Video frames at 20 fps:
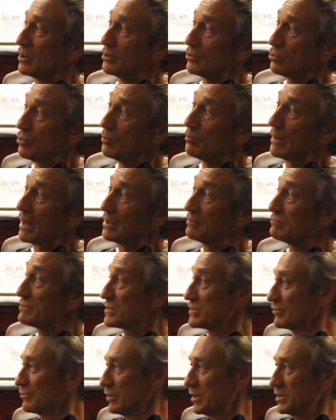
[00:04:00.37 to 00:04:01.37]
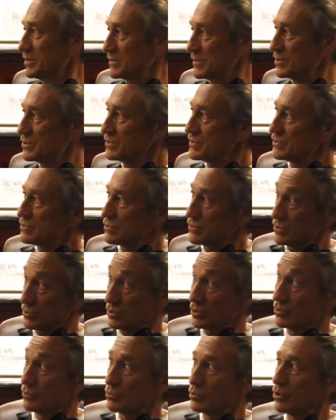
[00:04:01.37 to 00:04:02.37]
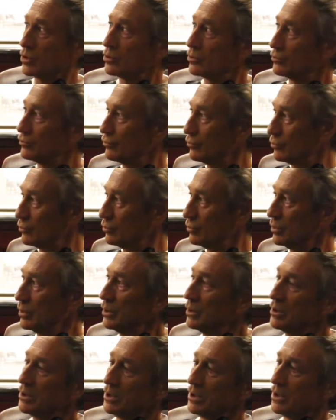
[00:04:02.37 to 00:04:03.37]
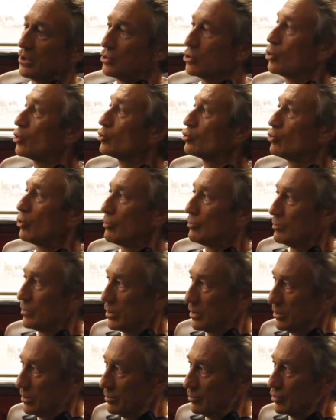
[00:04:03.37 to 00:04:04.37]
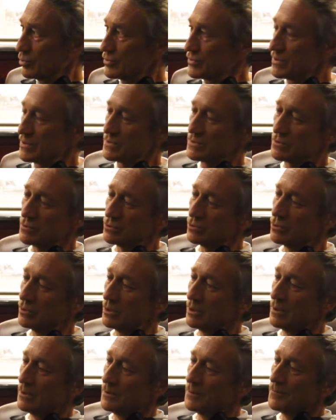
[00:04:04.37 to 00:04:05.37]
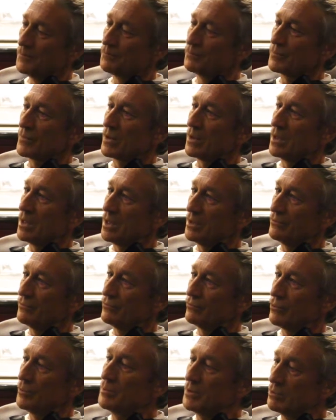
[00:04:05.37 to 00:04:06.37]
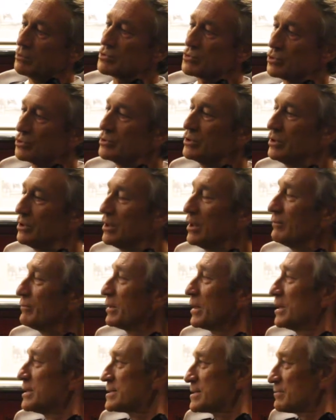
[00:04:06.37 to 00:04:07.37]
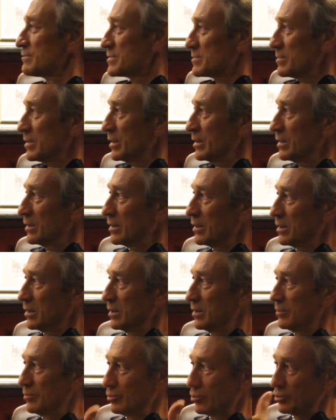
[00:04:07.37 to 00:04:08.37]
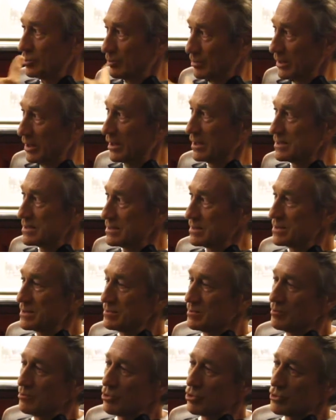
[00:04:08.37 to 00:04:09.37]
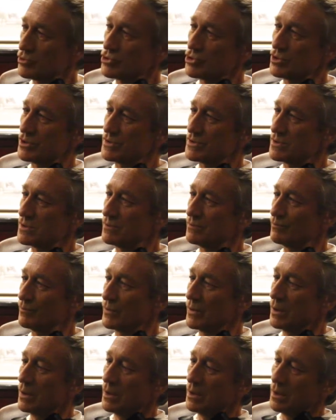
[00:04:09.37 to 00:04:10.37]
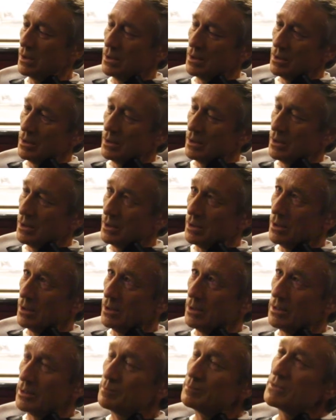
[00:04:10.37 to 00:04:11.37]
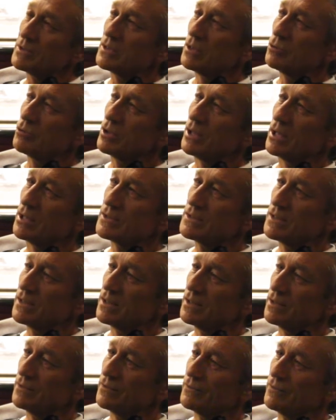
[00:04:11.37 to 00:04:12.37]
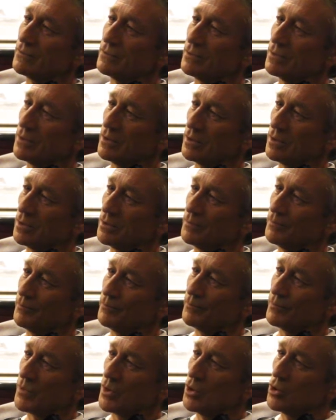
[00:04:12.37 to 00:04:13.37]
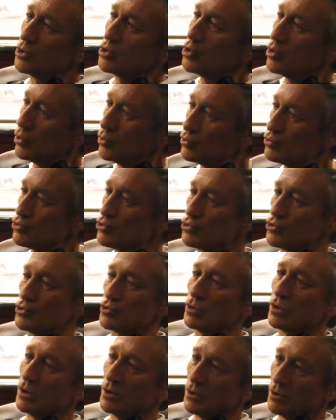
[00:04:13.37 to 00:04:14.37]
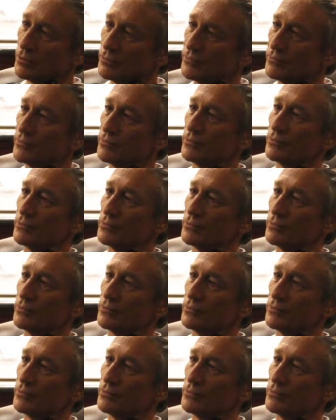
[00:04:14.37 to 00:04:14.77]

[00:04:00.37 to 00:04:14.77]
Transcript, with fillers: and combined with the training session. So it's a lot of work on to, in a long-term uh, process. So, and for me it was only having Elsa with me, uh, bring Elsa with me because she's a, uh, let me, how can I say that, um, a coach of